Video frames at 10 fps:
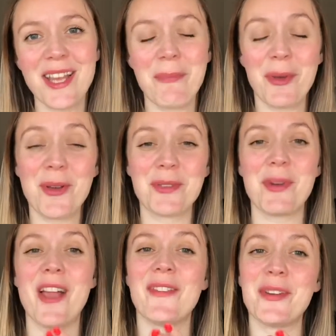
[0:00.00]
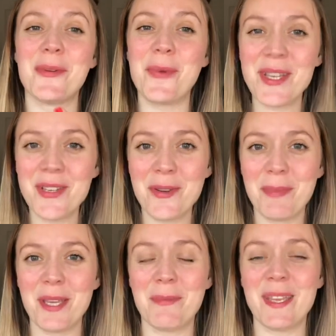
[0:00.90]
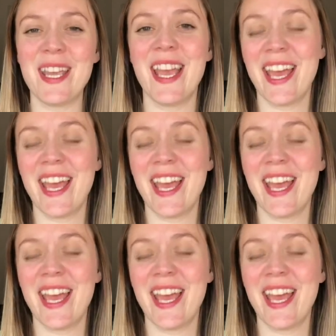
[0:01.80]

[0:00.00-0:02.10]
and because we're having a winter baby,